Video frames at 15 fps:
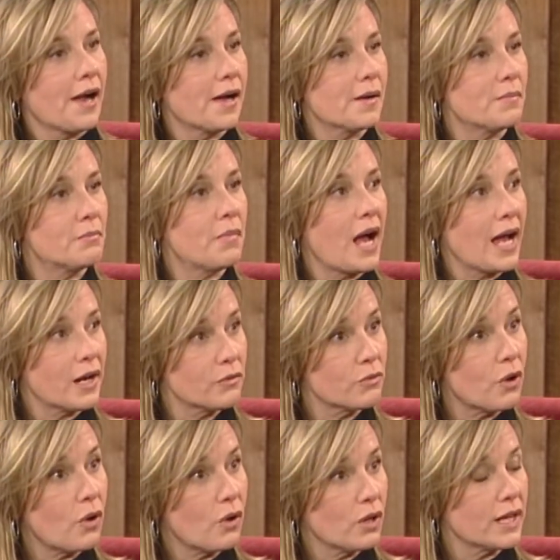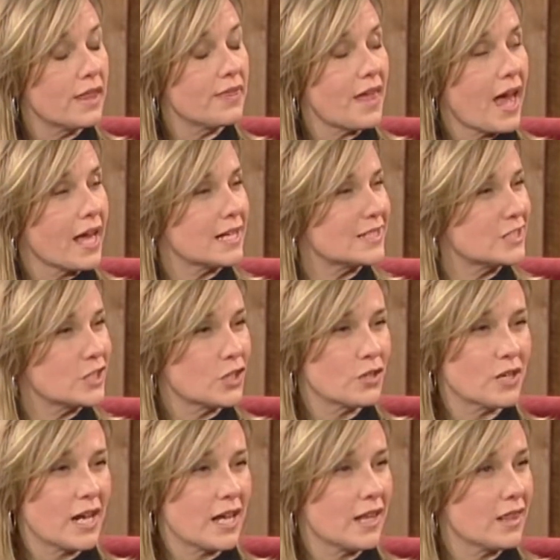My role in that is to
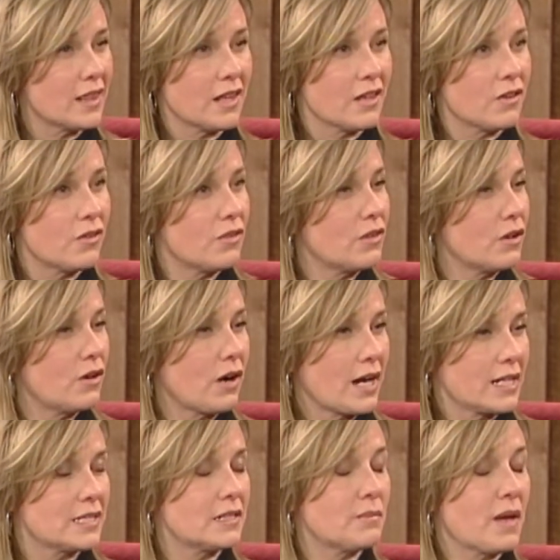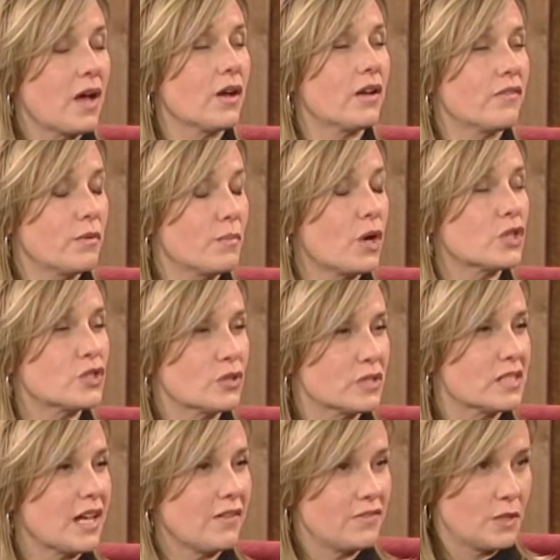create the greatest amount of emotional
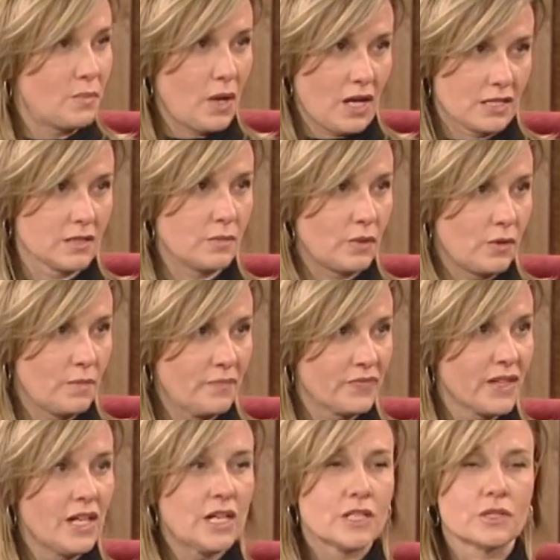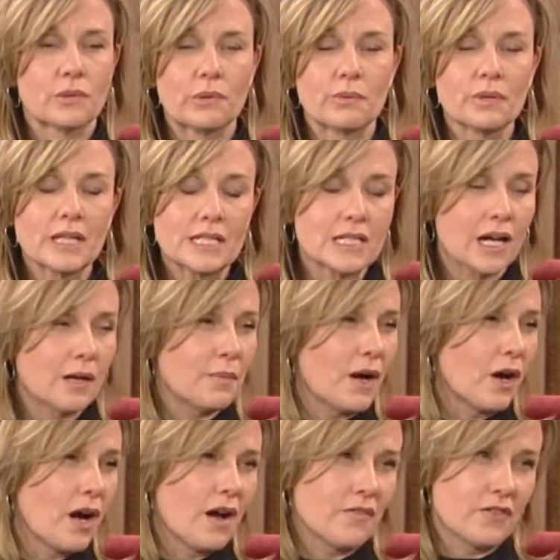safety possible. So we really talk about
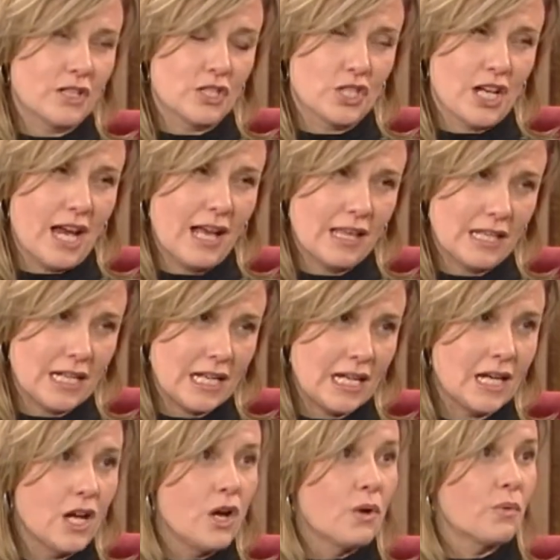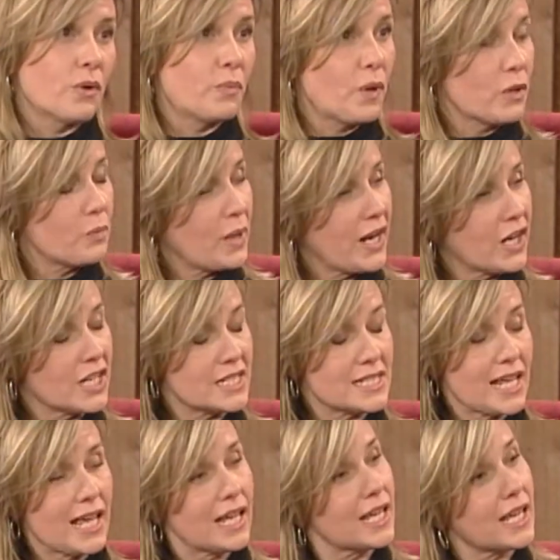confidentiality with both parents
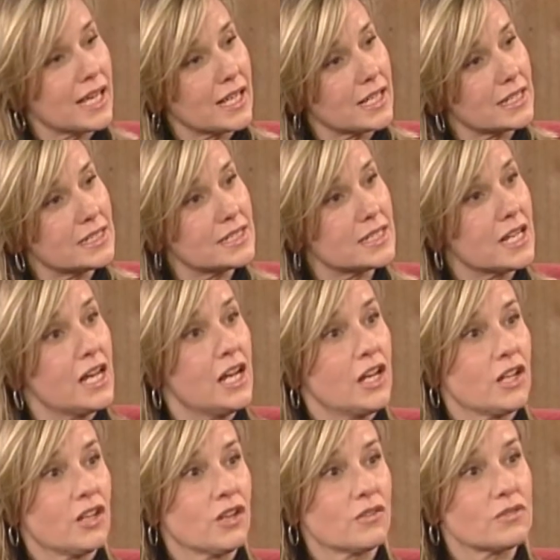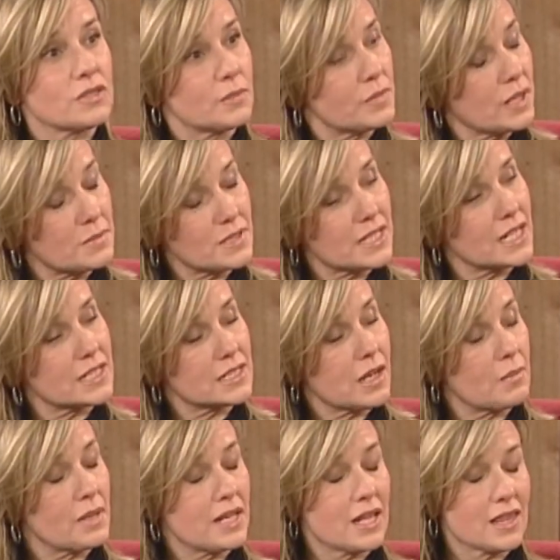and kids. You know, sometimes kids
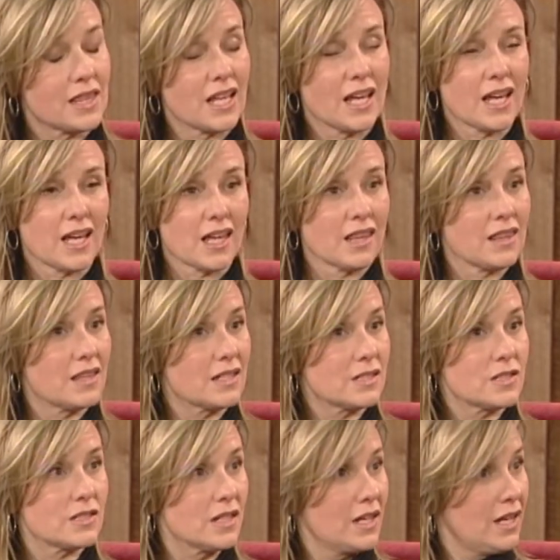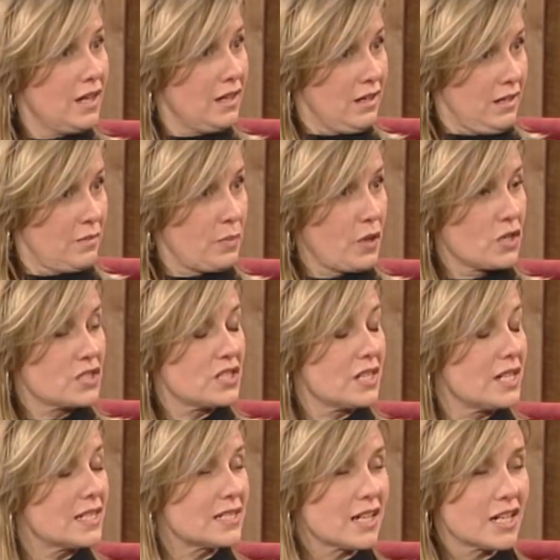come in and think this person
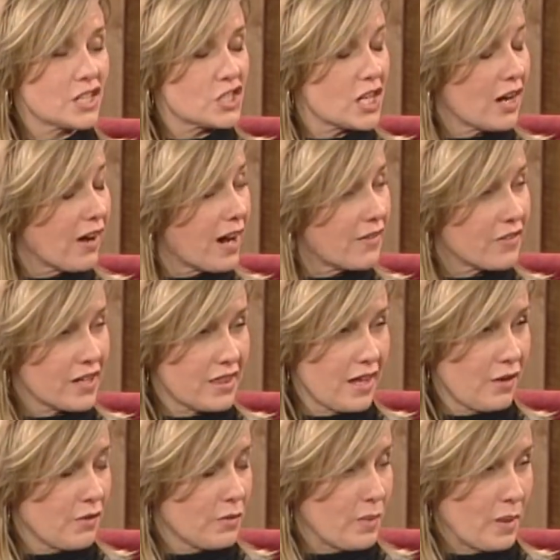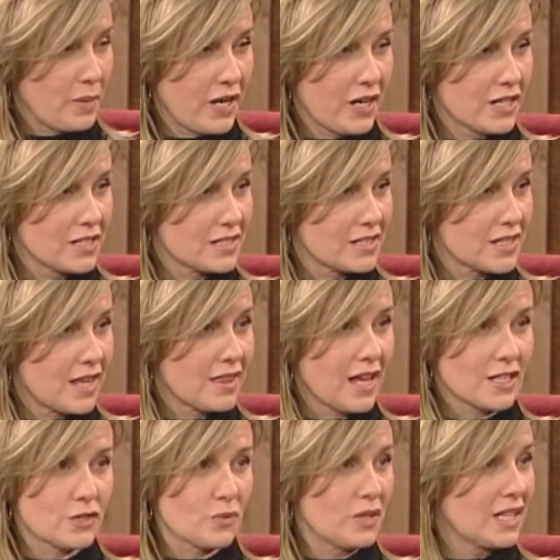is going to share everything with my parents, and
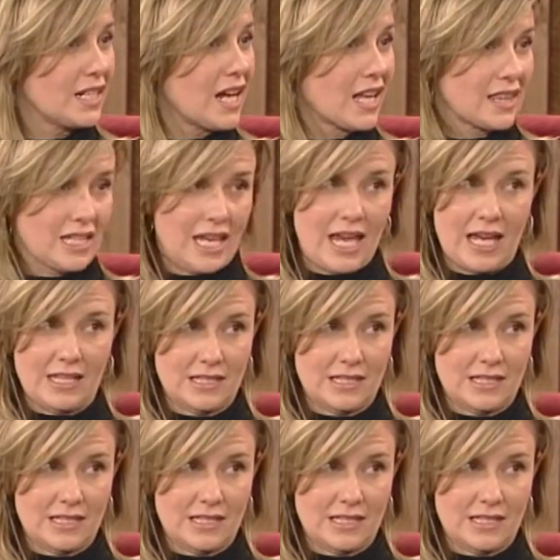that's really not the case.